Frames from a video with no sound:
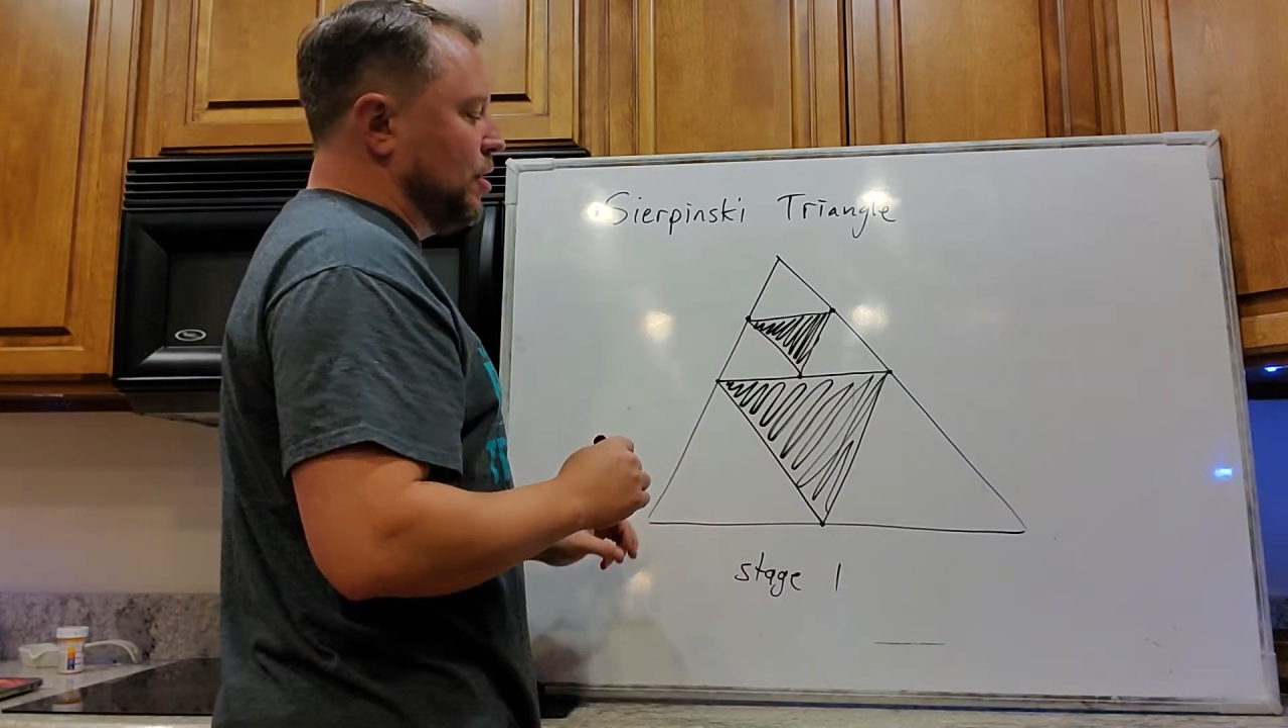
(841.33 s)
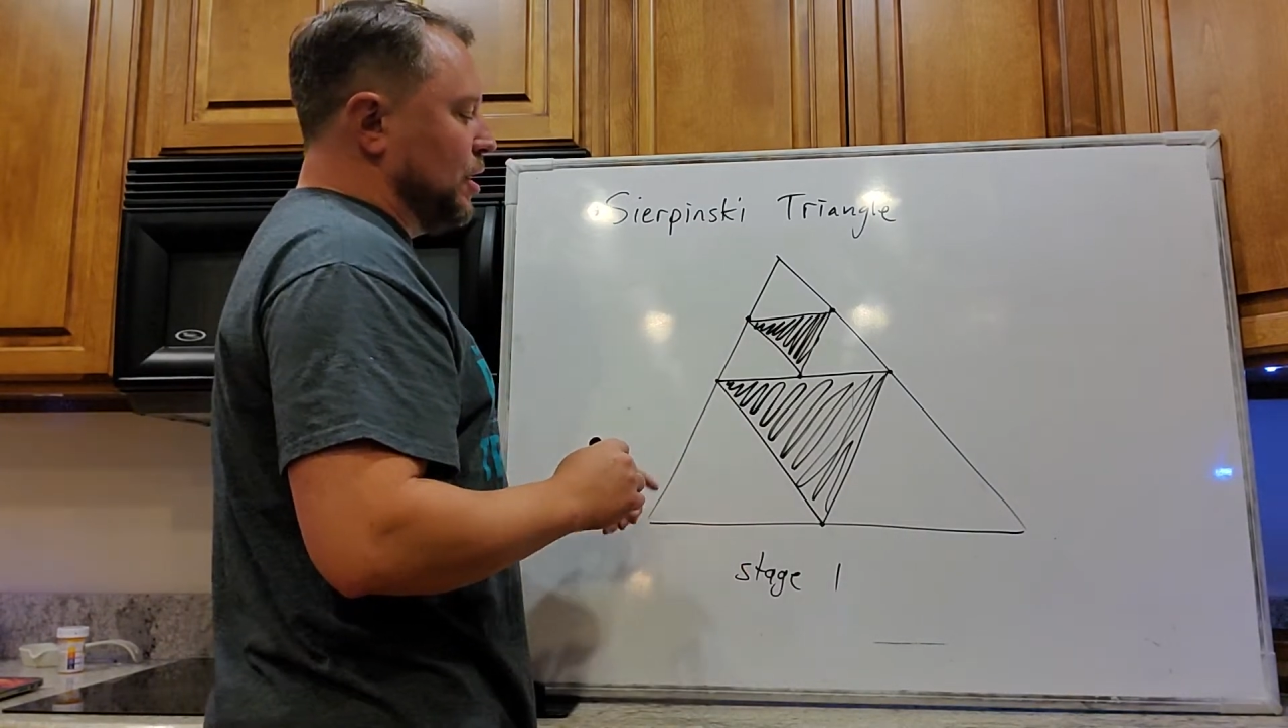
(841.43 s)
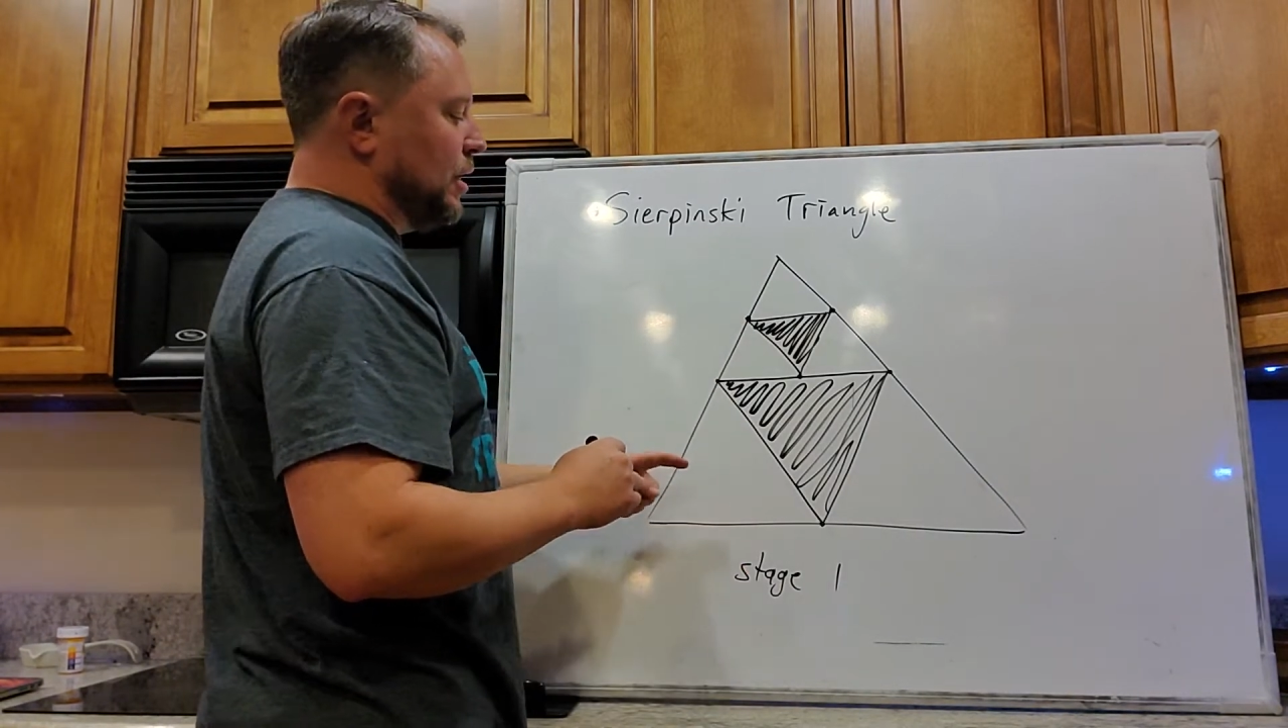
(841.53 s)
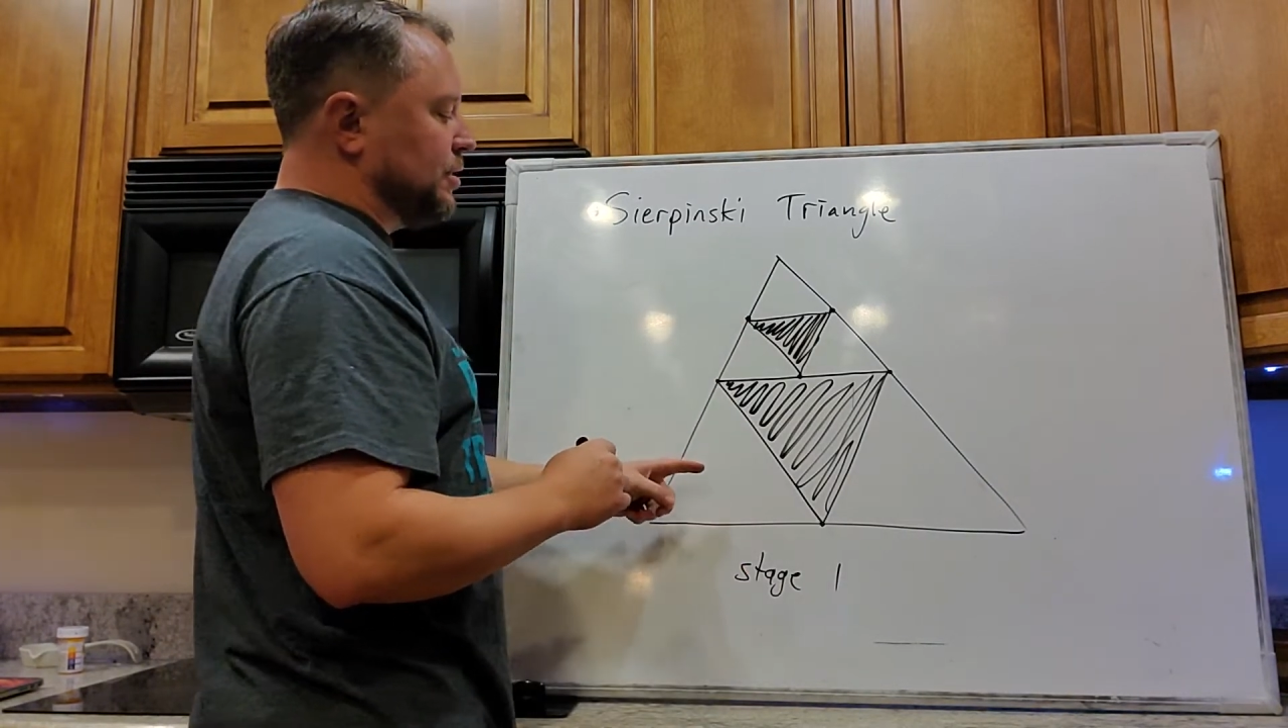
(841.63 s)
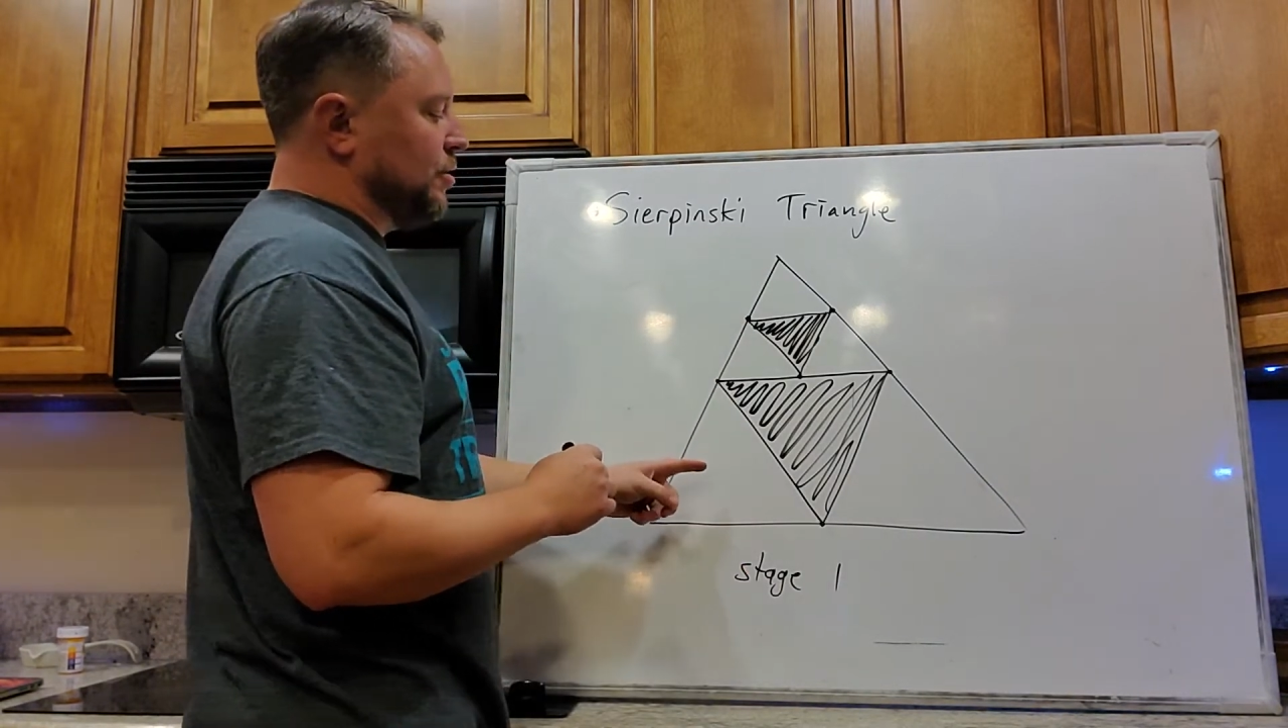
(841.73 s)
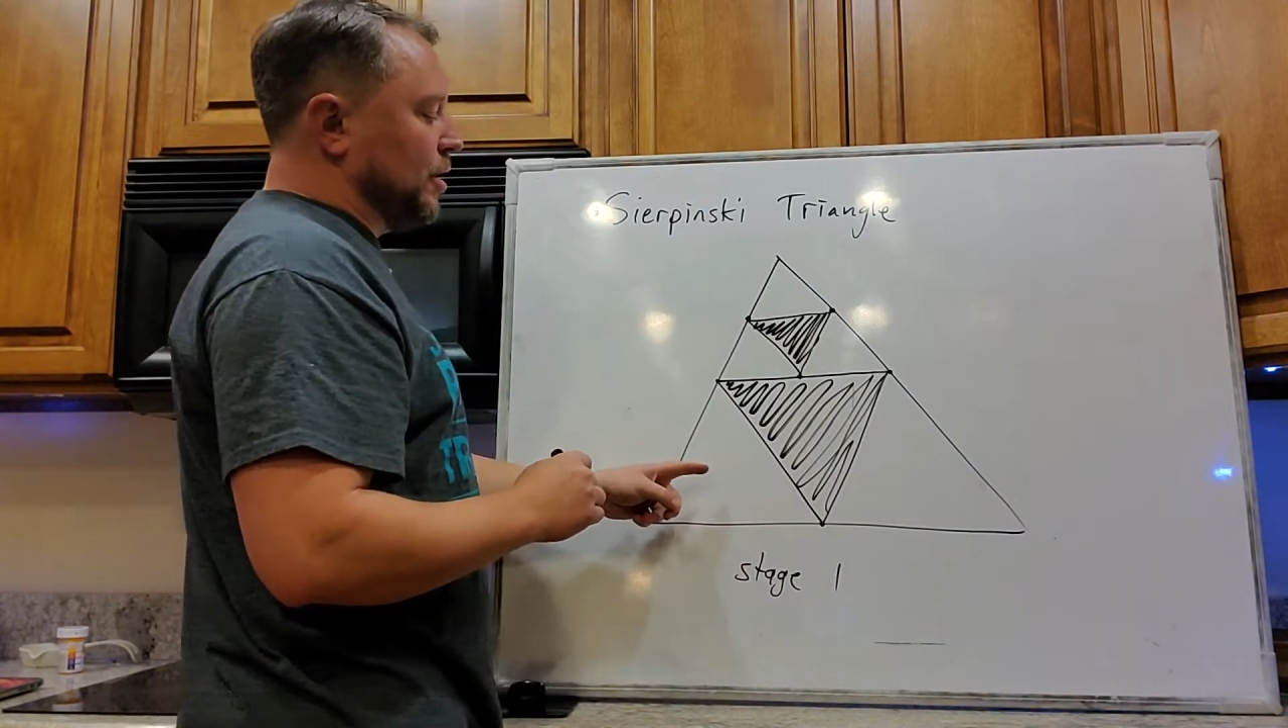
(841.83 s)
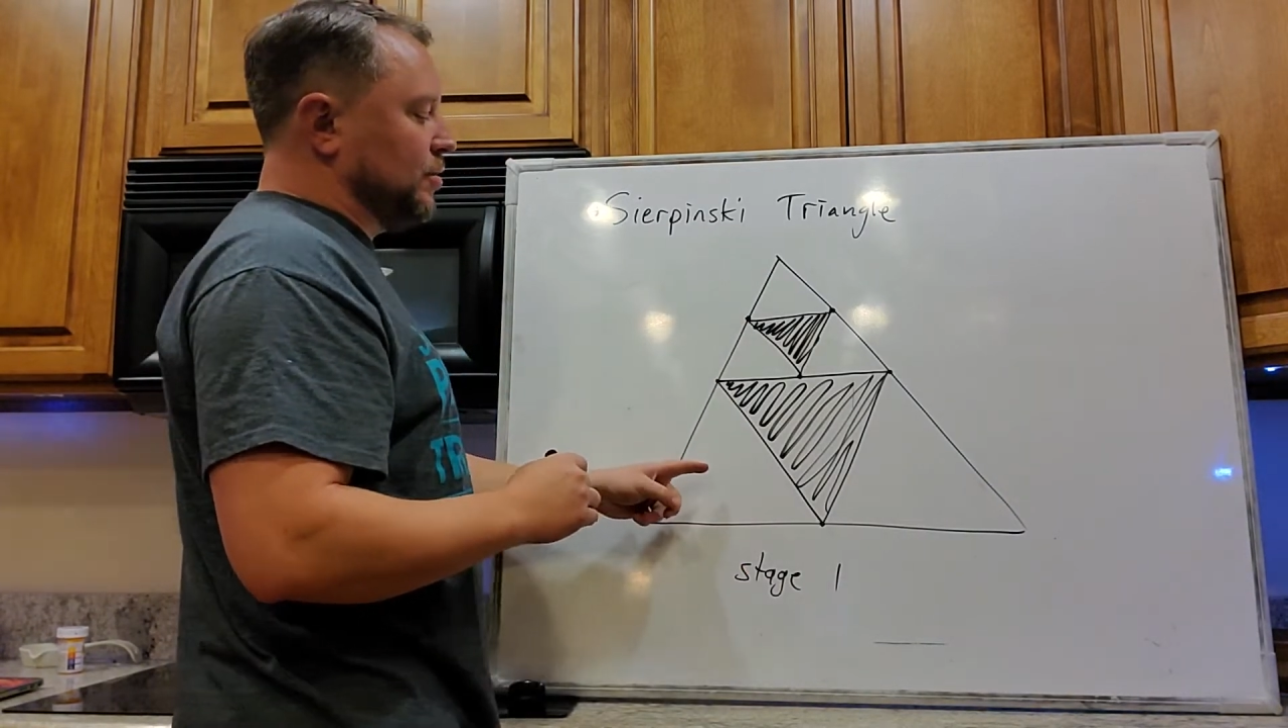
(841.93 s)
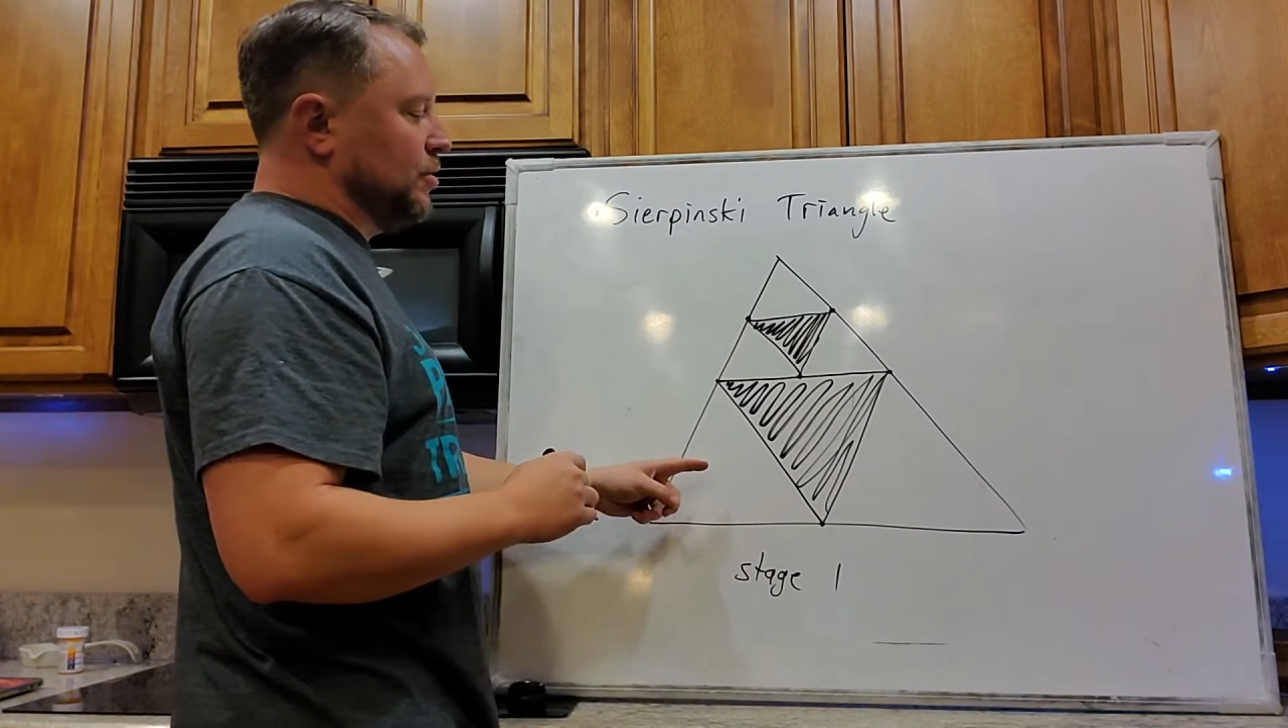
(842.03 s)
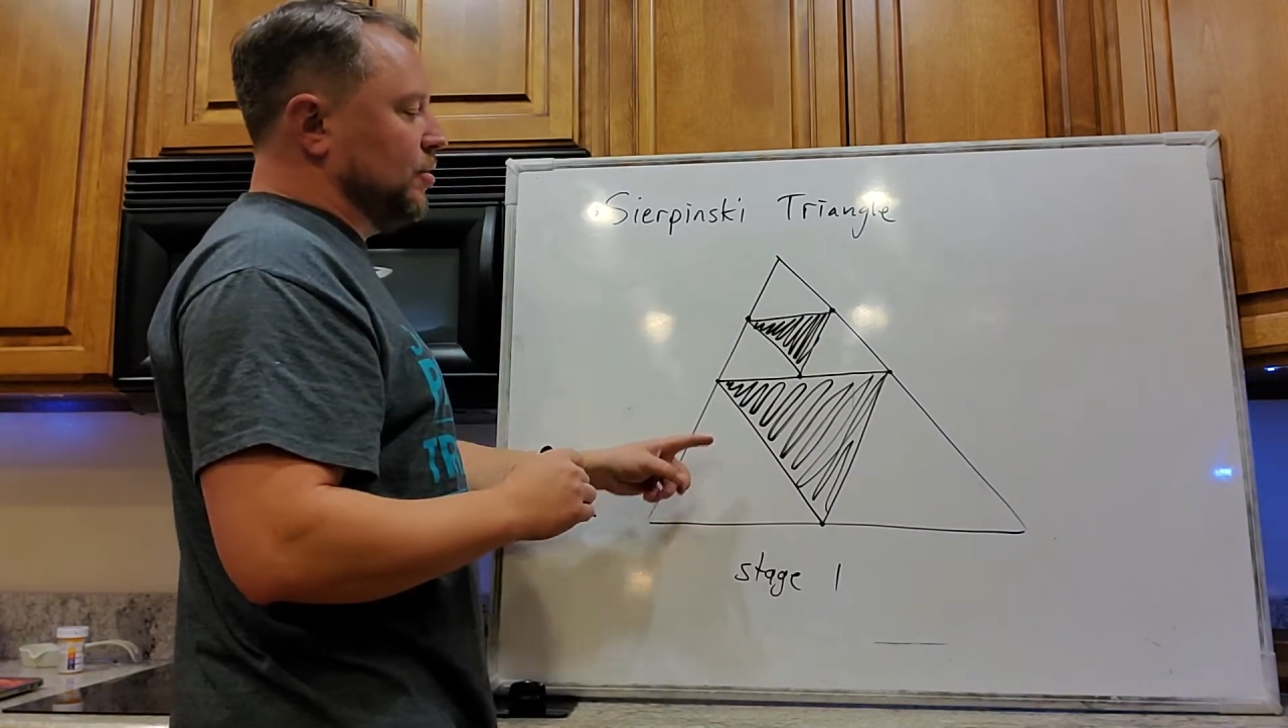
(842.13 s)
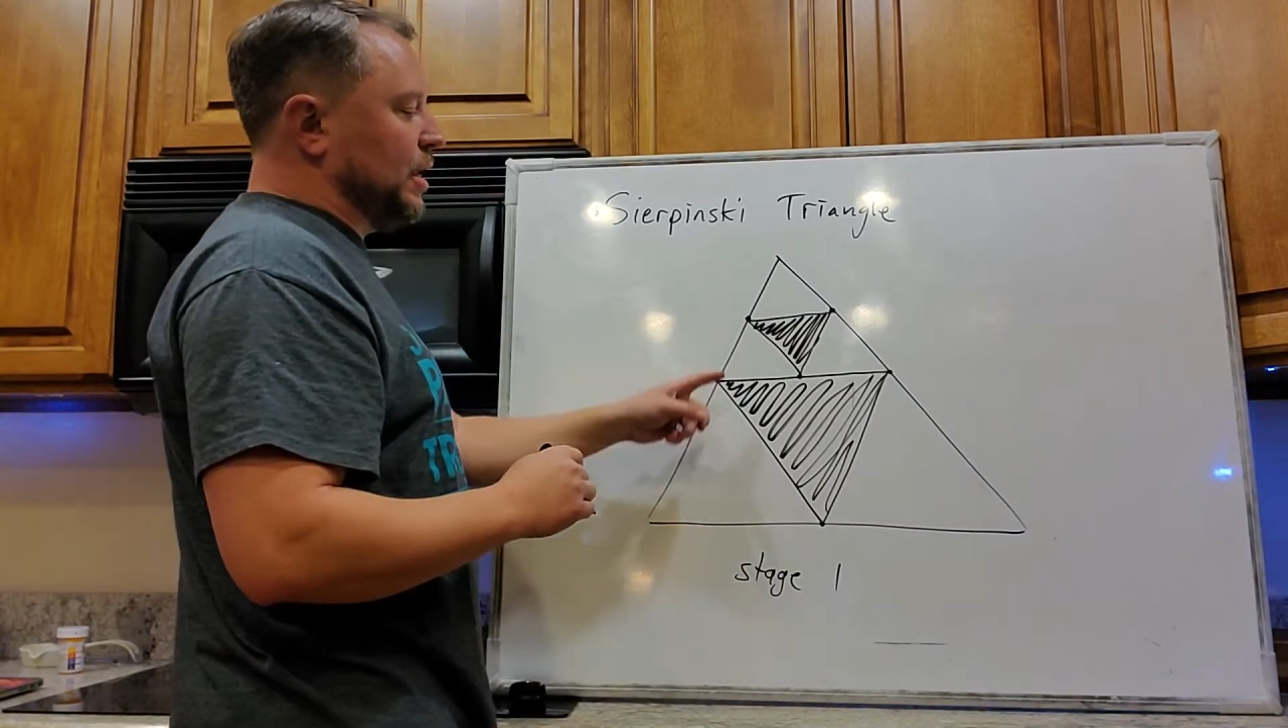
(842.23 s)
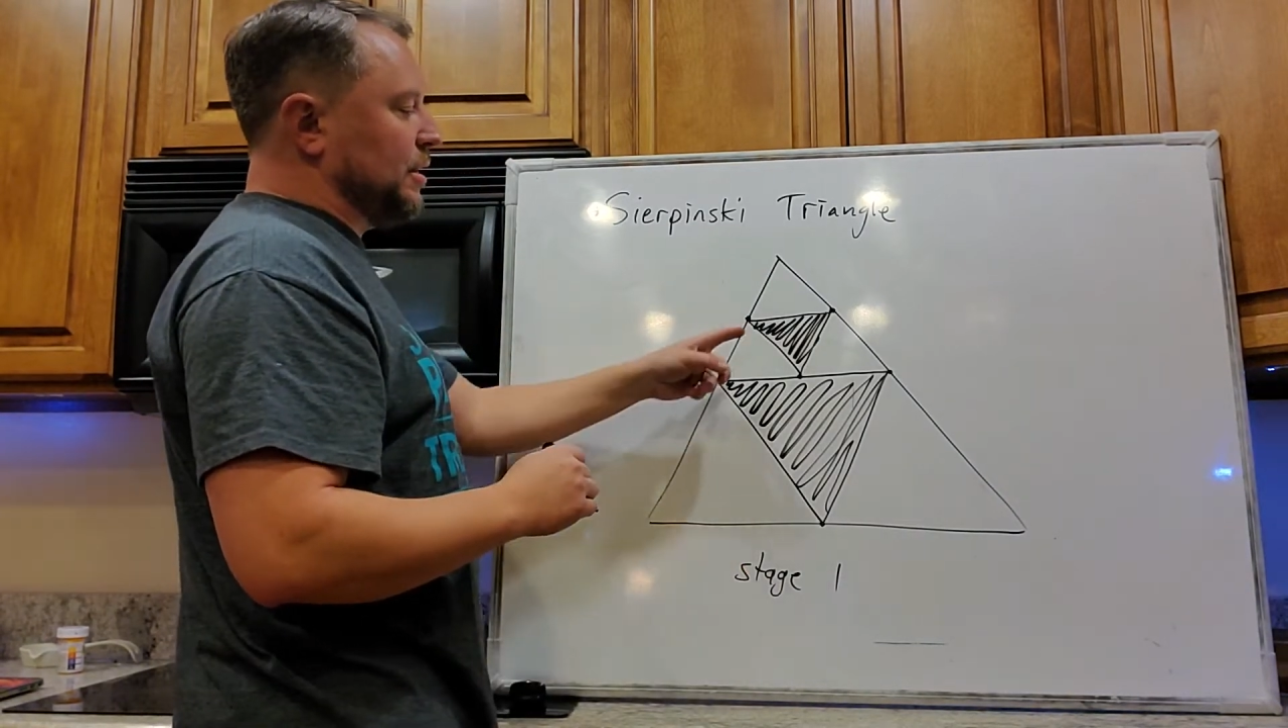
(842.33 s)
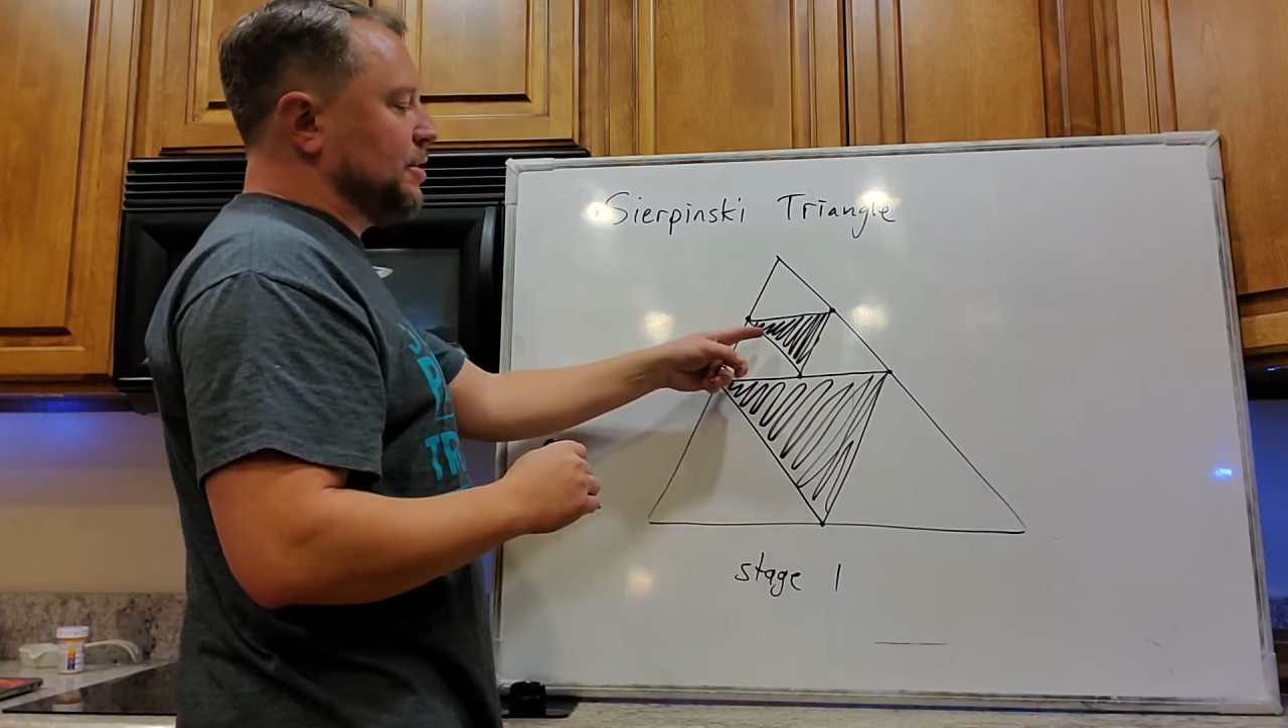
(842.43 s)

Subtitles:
I still have to do that